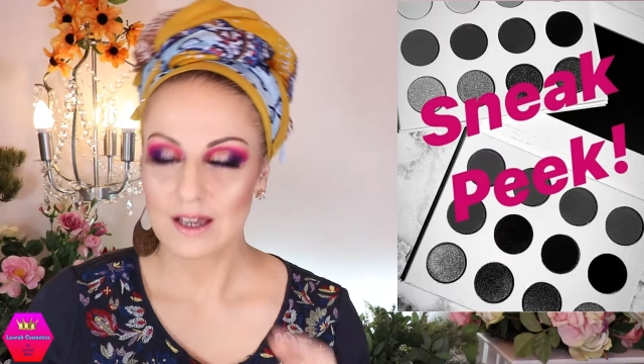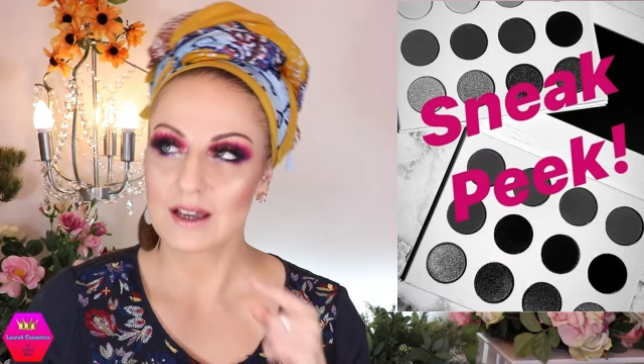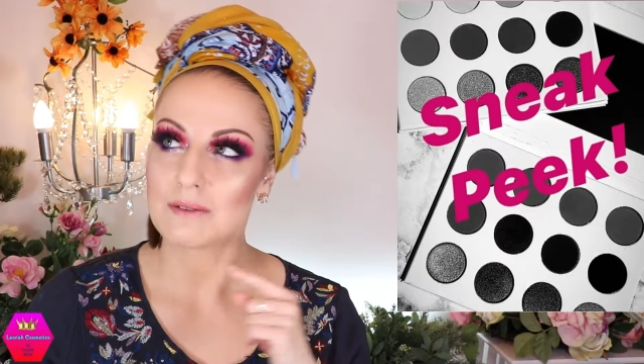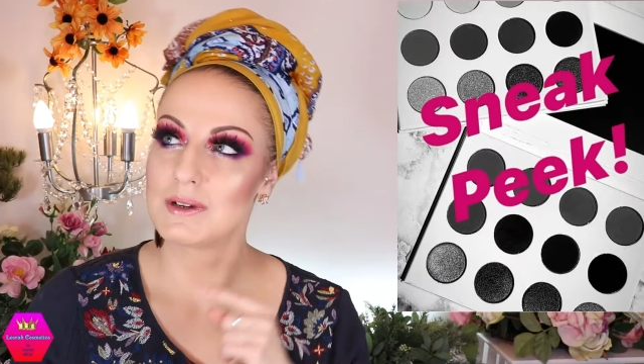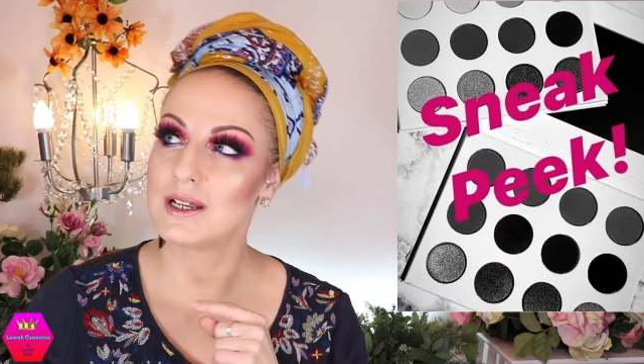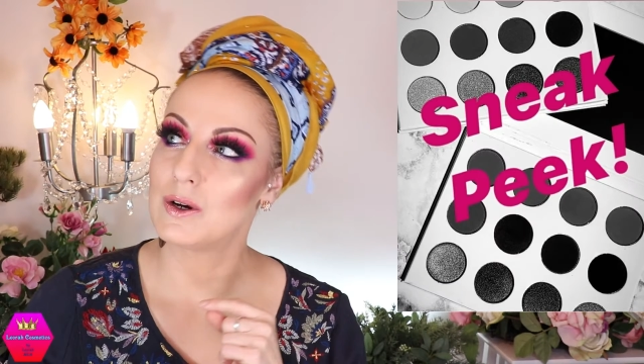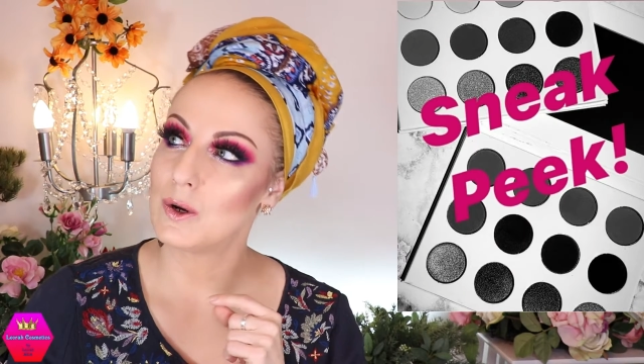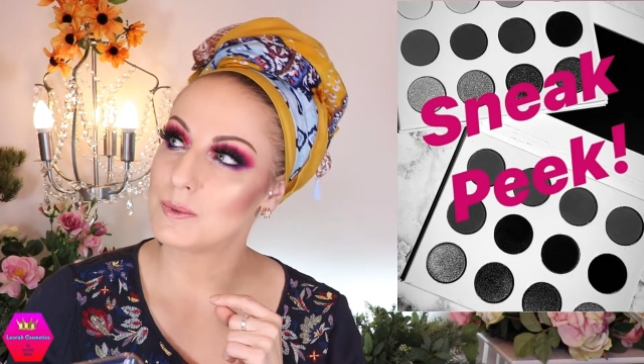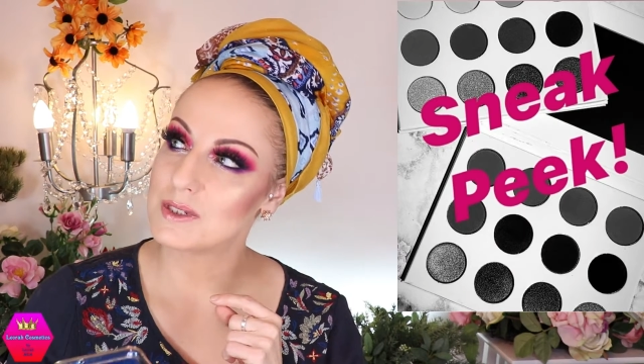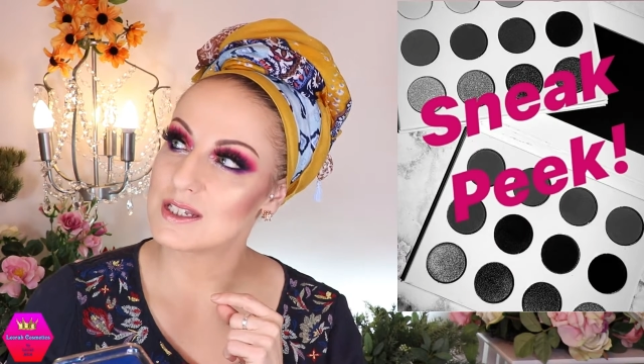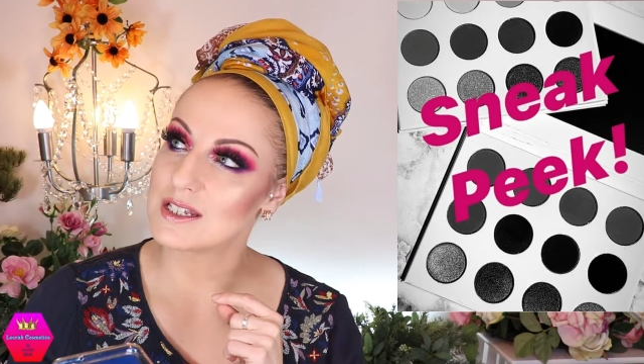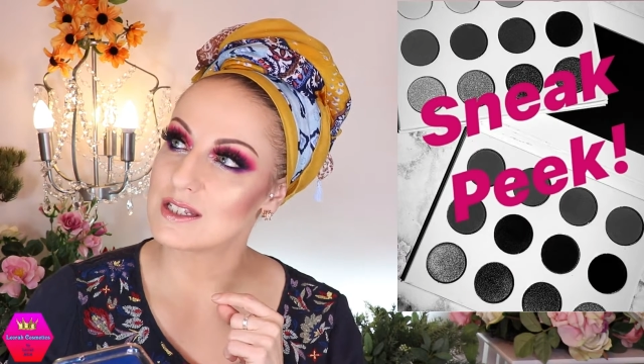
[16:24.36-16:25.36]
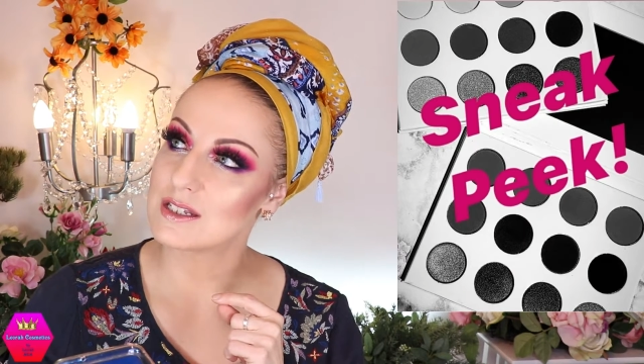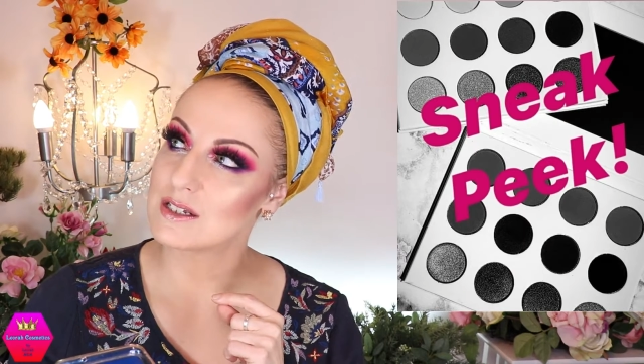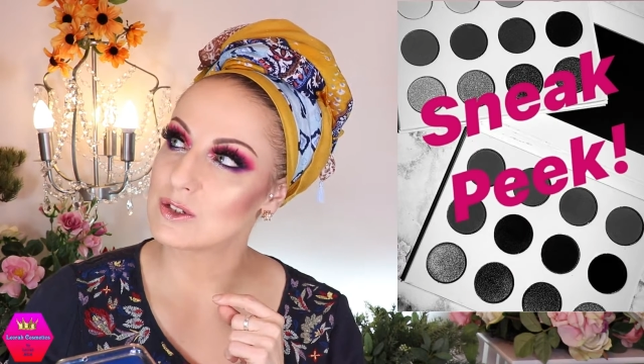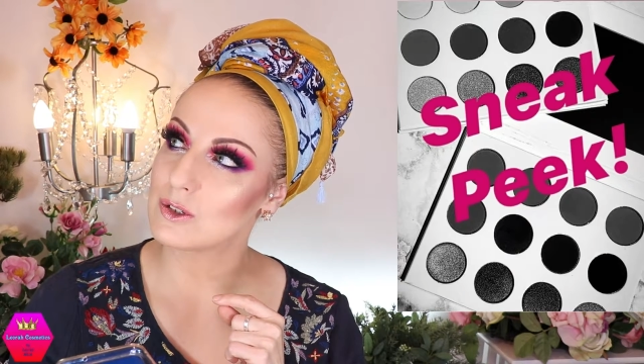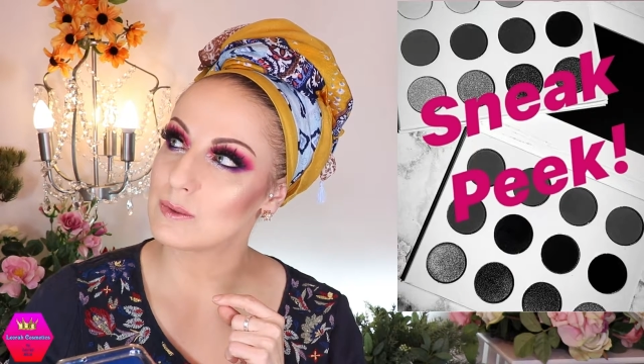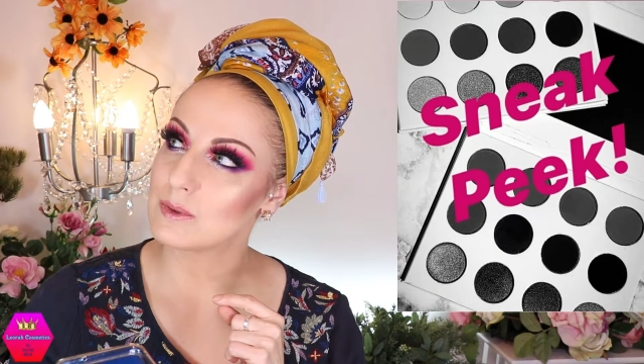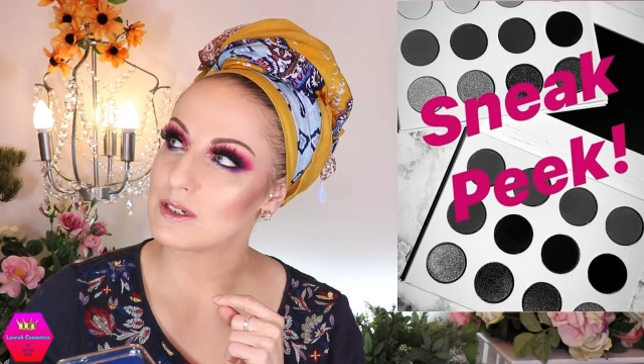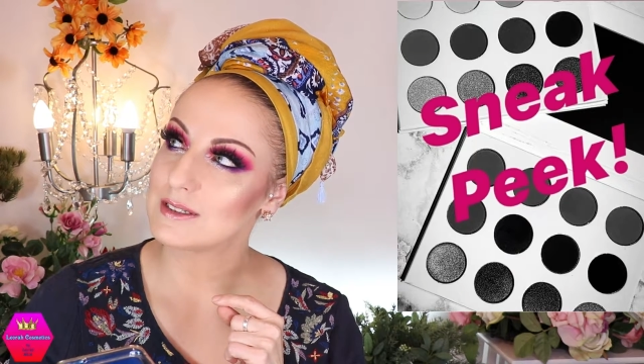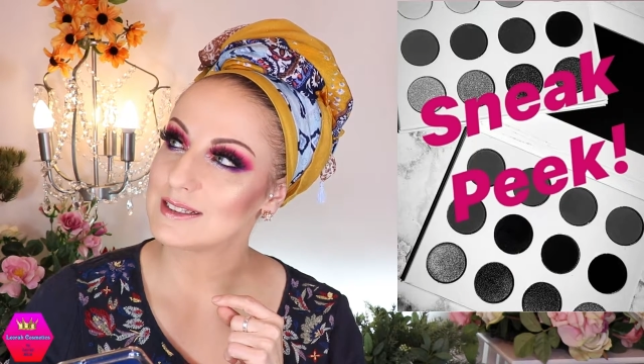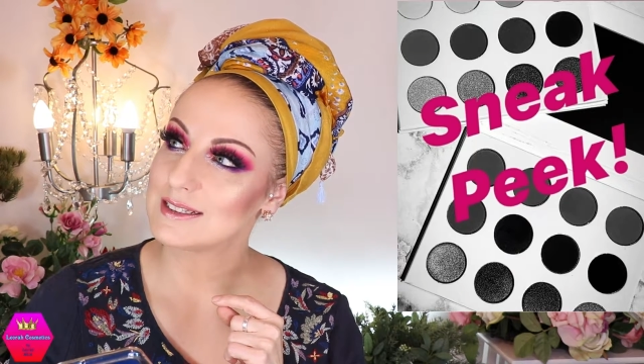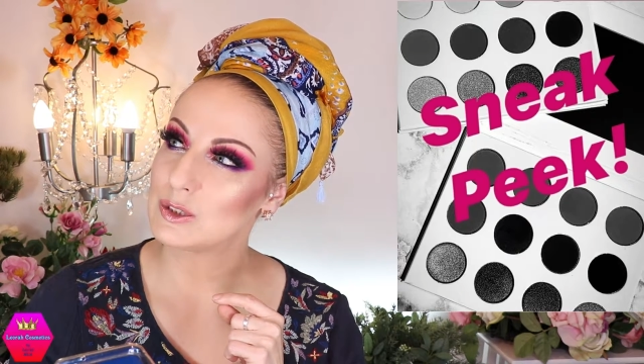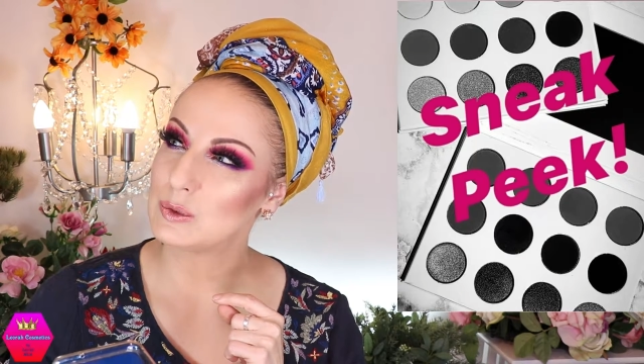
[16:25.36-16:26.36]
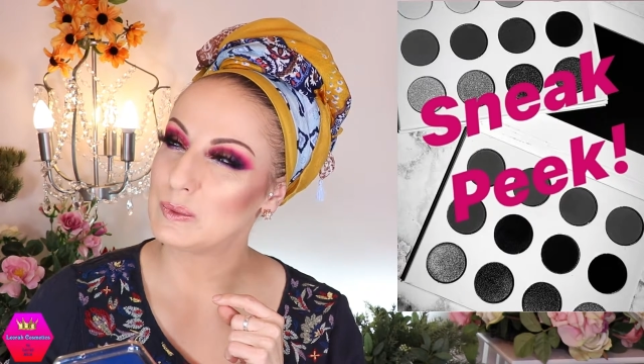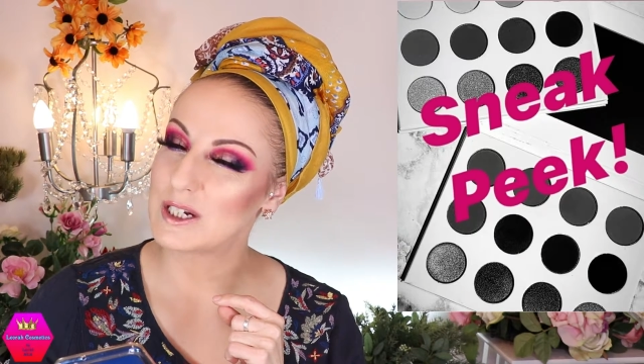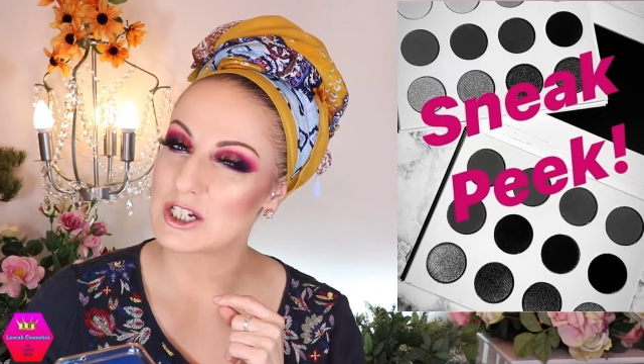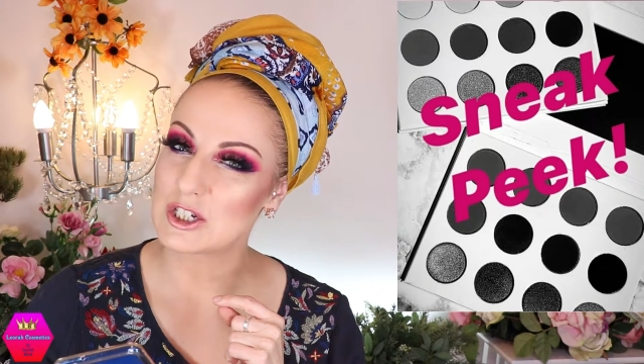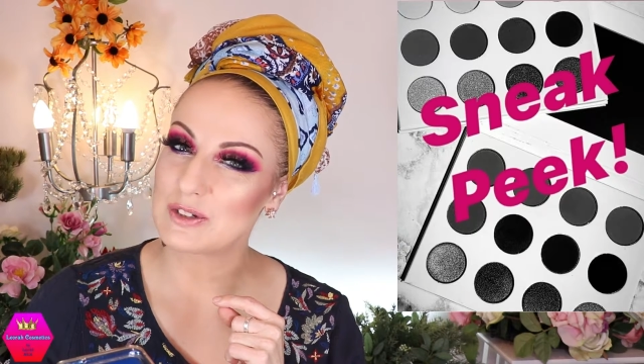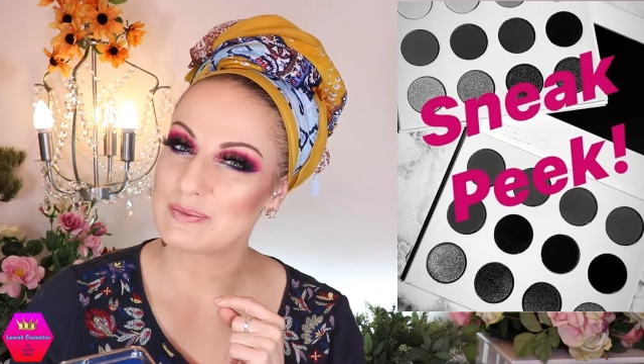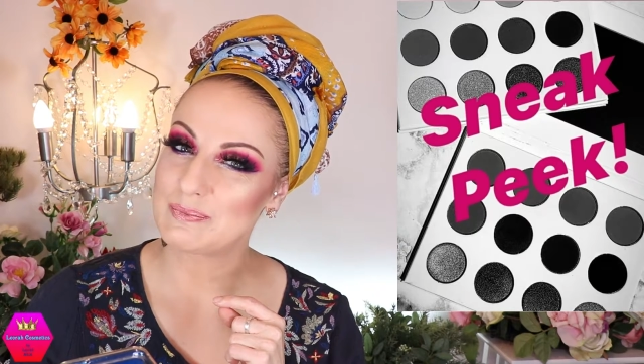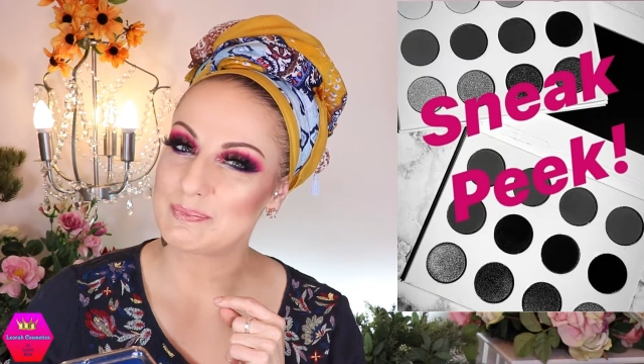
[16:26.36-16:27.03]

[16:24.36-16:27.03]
I really hope this doesn't disturb too much.